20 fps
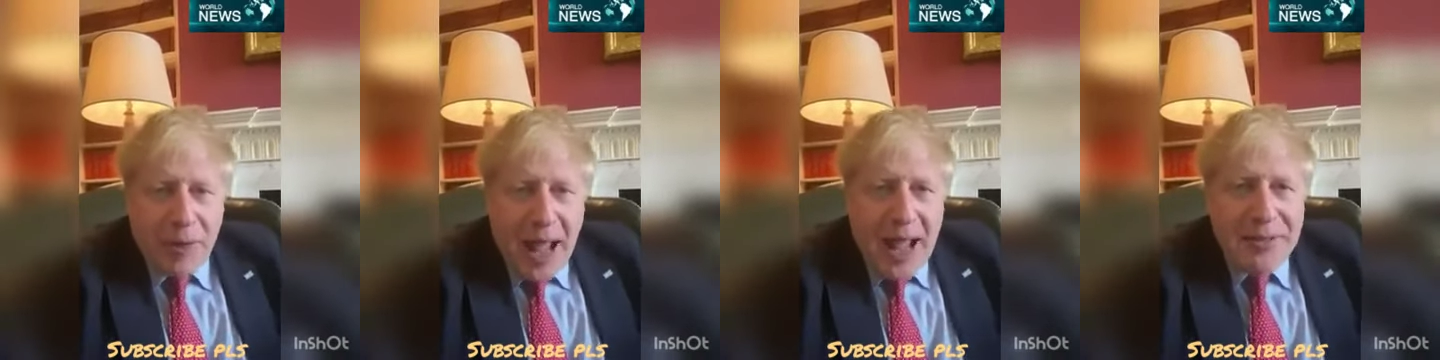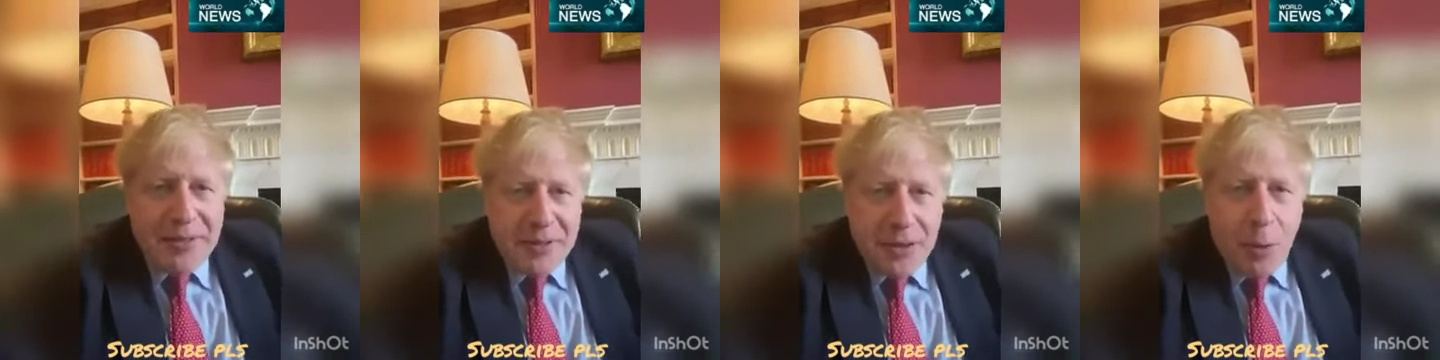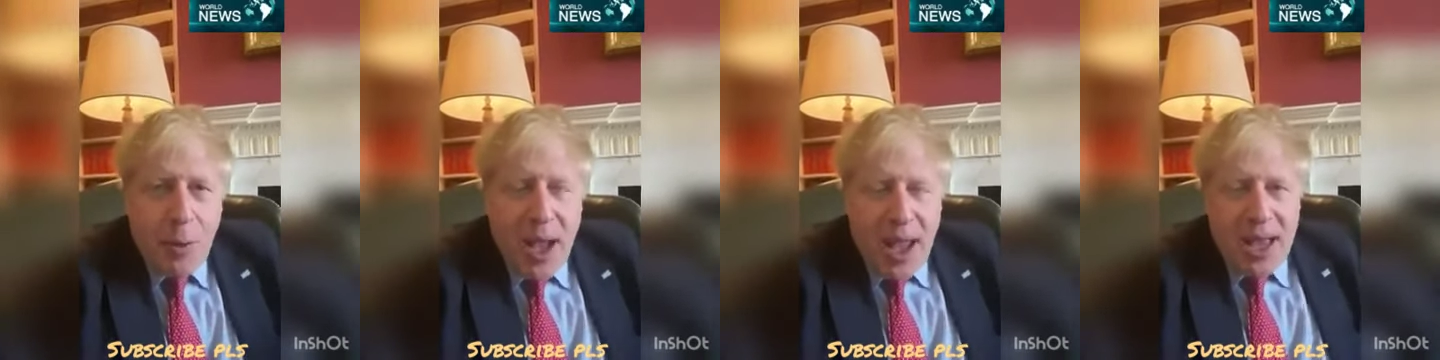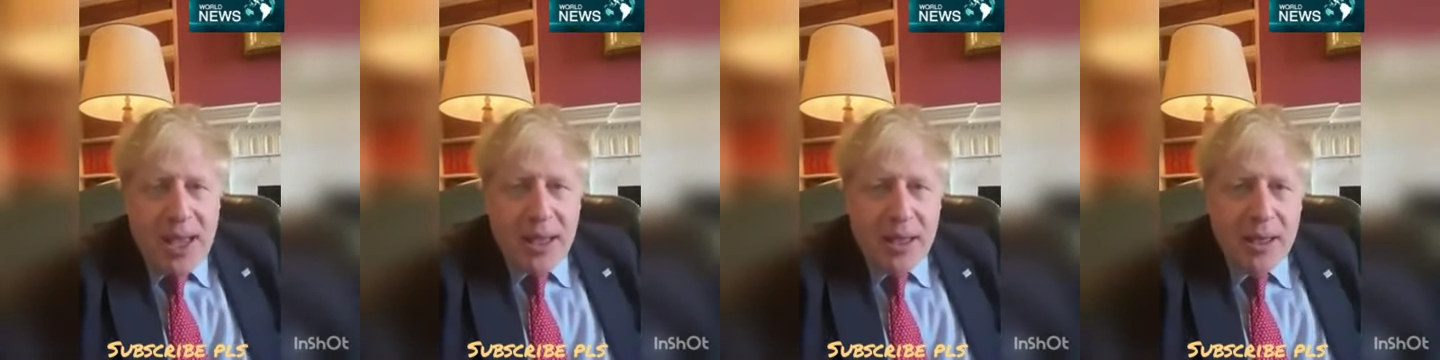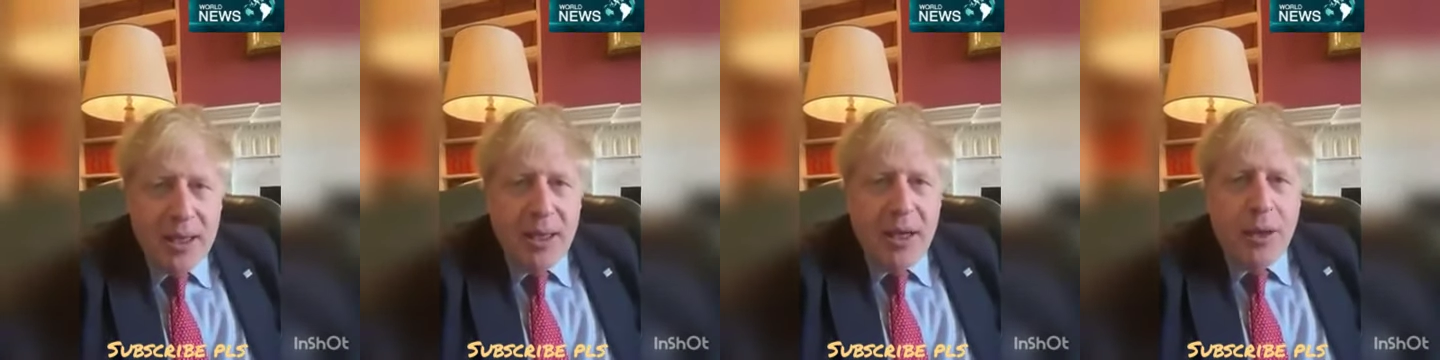That's the
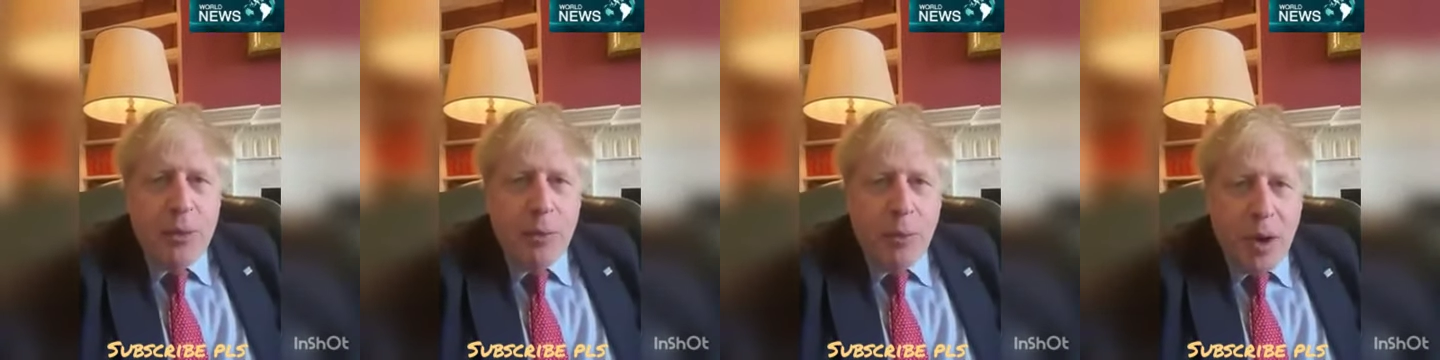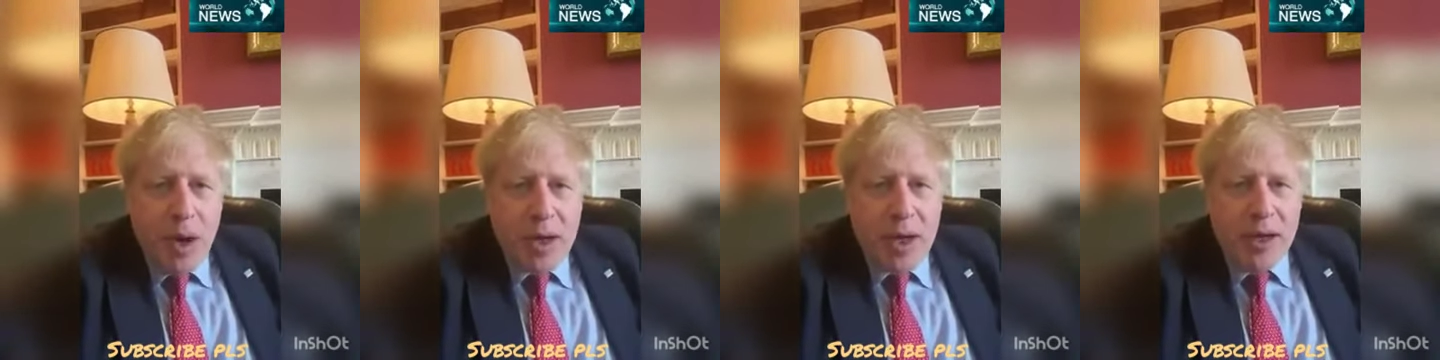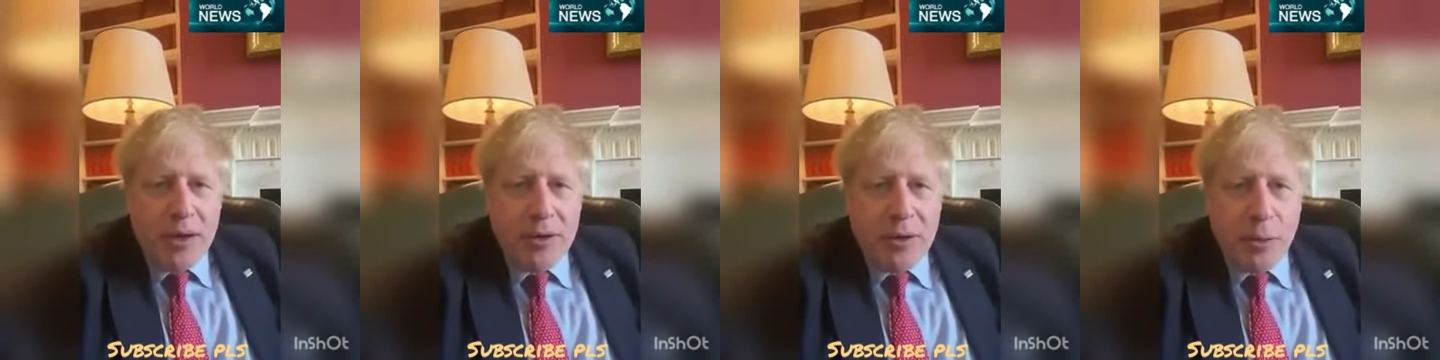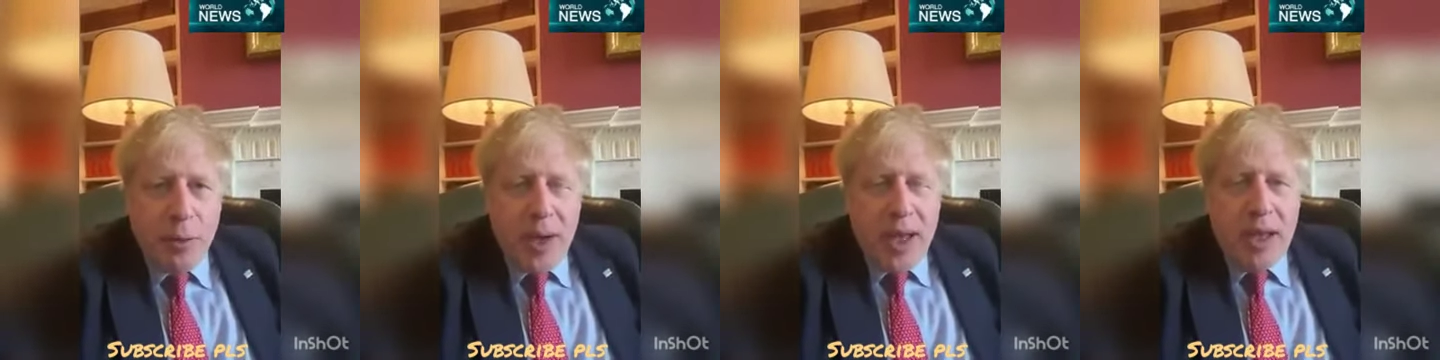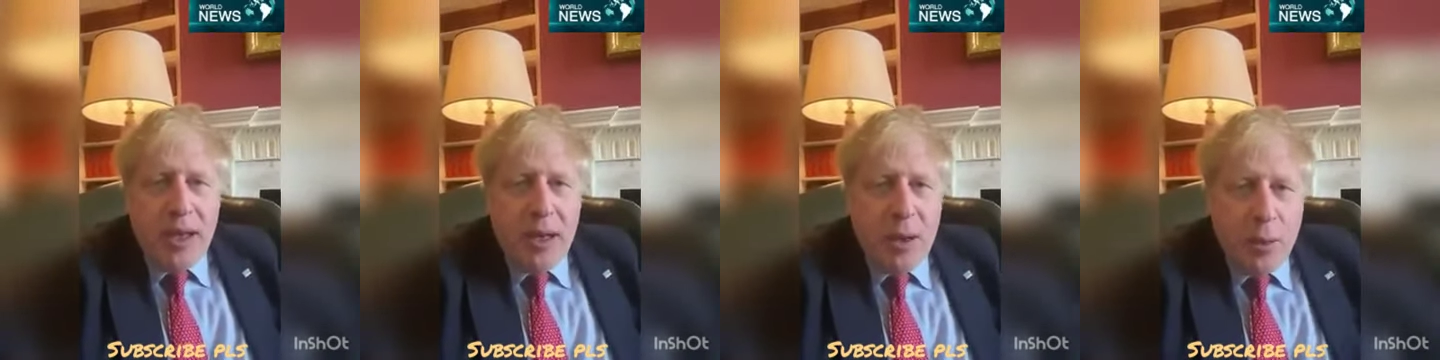way we're going to
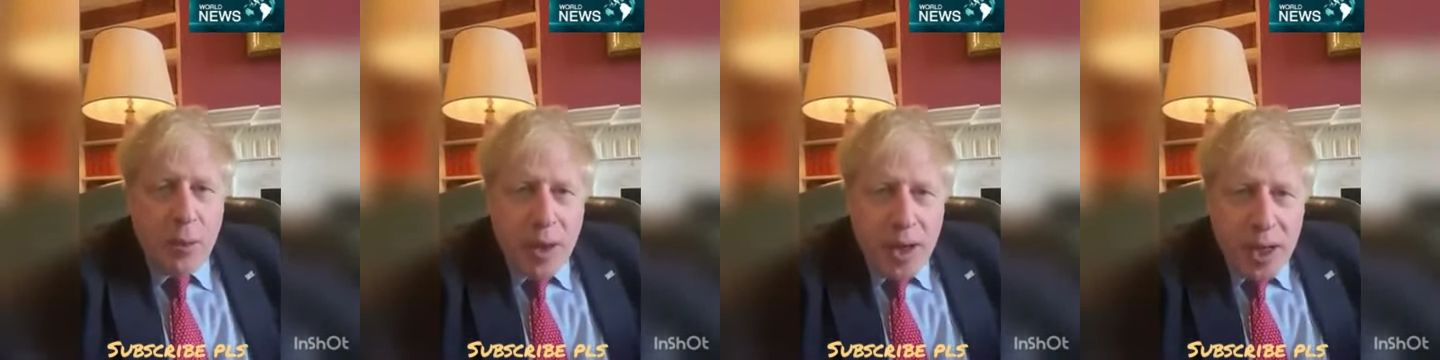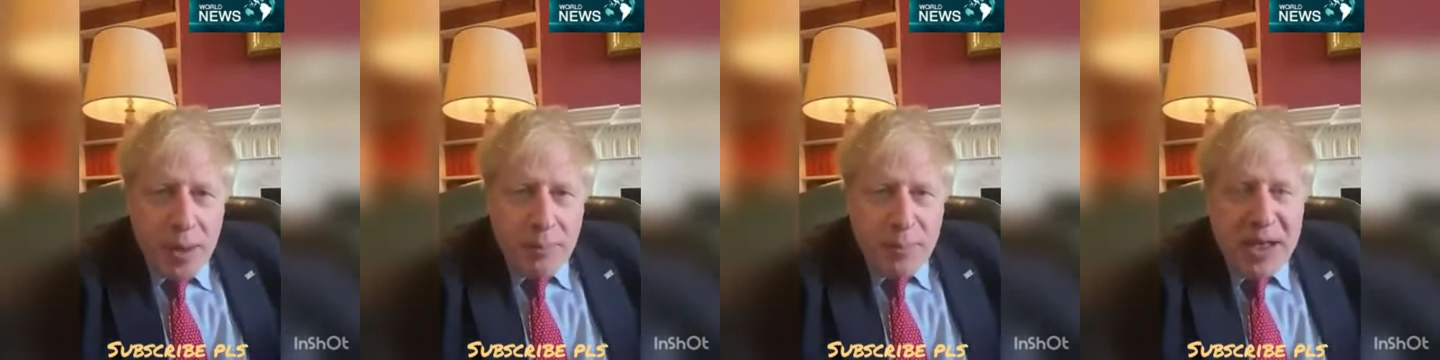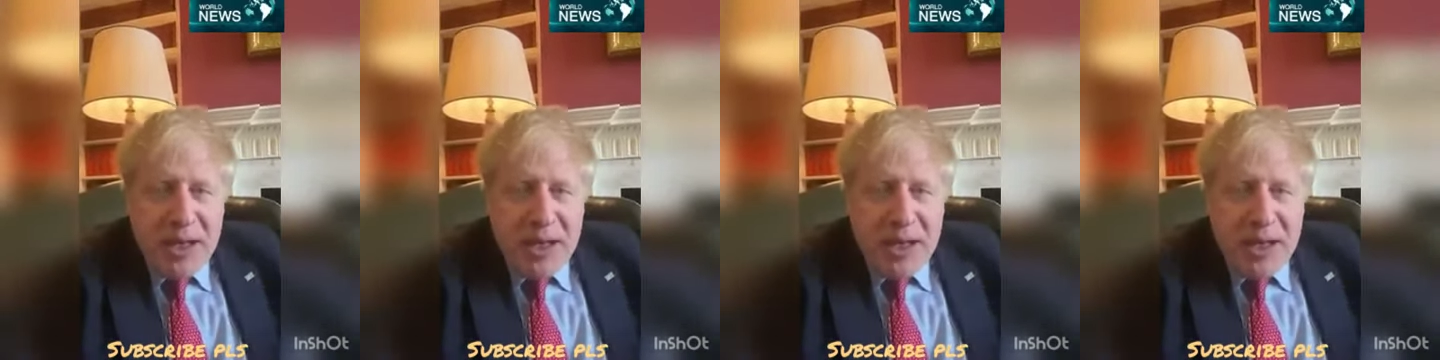win. We're going to